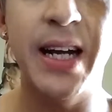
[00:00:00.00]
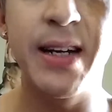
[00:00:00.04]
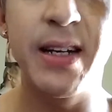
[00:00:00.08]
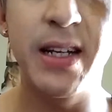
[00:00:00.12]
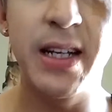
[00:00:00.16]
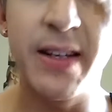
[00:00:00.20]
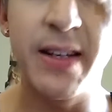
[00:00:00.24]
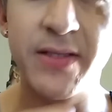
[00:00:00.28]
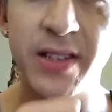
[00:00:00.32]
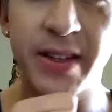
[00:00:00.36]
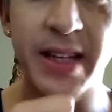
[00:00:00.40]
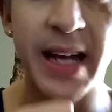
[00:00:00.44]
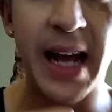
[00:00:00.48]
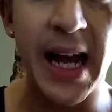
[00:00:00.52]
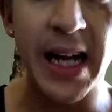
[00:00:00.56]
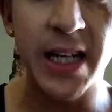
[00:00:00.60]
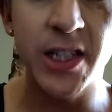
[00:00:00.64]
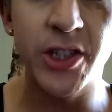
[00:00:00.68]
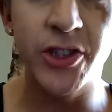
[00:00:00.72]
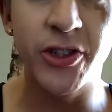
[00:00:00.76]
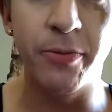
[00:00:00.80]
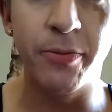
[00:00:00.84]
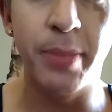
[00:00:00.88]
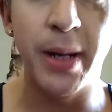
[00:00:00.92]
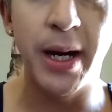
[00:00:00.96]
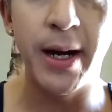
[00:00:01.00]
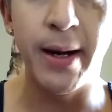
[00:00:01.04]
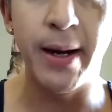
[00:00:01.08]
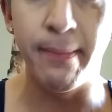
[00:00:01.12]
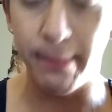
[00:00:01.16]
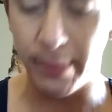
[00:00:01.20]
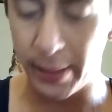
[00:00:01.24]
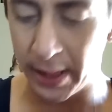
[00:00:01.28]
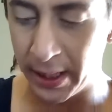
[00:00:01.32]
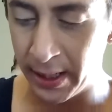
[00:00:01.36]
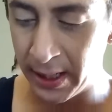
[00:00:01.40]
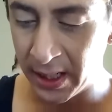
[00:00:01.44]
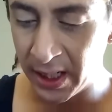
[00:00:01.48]
kind of gives it the extra
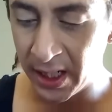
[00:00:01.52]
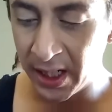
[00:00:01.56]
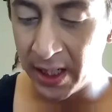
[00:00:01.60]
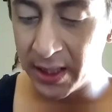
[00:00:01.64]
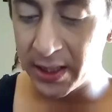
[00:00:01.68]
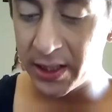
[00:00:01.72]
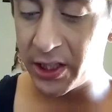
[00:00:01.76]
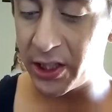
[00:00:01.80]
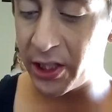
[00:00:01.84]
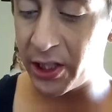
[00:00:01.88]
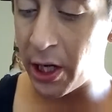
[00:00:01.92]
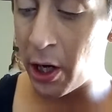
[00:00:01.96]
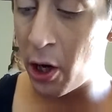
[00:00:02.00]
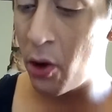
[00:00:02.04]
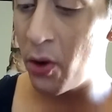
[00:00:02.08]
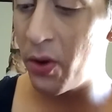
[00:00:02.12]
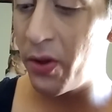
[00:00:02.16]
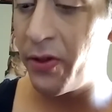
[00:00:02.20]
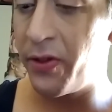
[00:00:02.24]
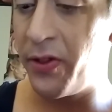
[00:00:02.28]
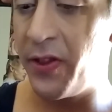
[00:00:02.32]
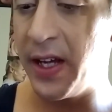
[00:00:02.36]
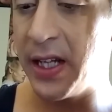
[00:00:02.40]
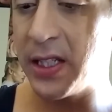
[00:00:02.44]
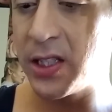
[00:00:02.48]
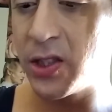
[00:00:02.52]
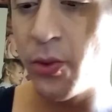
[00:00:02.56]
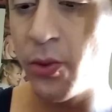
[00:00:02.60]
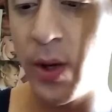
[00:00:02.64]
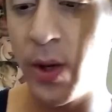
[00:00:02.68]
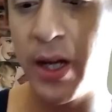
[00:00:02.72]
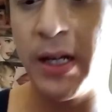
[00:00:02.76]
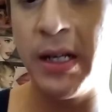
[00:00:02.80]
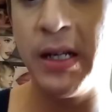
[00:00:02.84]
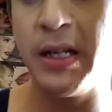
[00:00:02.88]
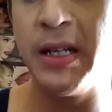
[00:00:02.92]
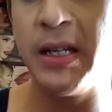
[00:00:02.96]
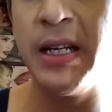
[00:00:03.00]
pump. So this
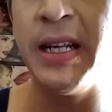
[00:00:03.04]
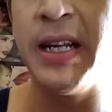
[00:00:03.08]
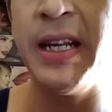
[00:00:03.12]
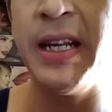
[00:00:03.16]
one